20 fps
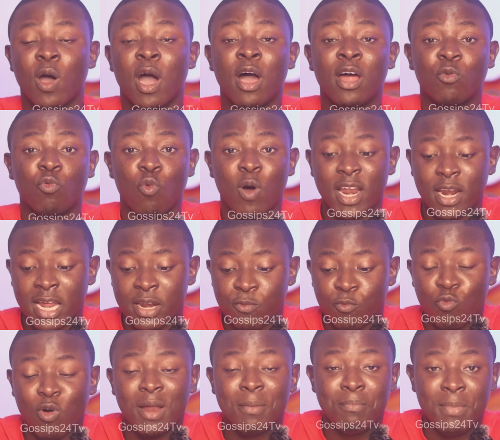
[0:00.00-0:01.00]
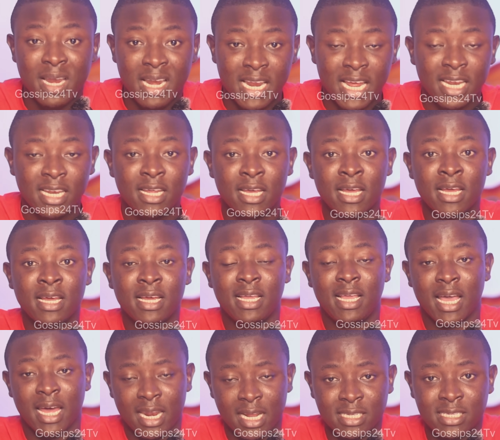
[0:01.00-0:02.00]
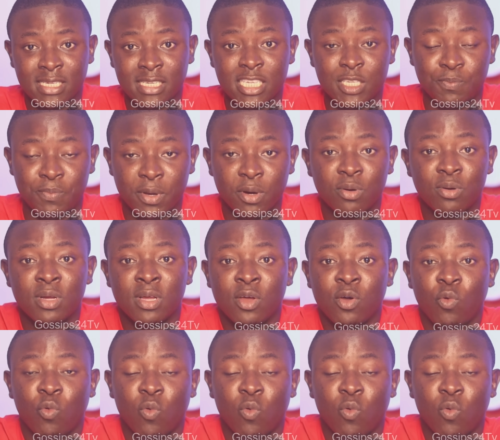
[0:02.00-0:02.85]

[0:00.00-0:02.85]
1 million Ghana cedis bill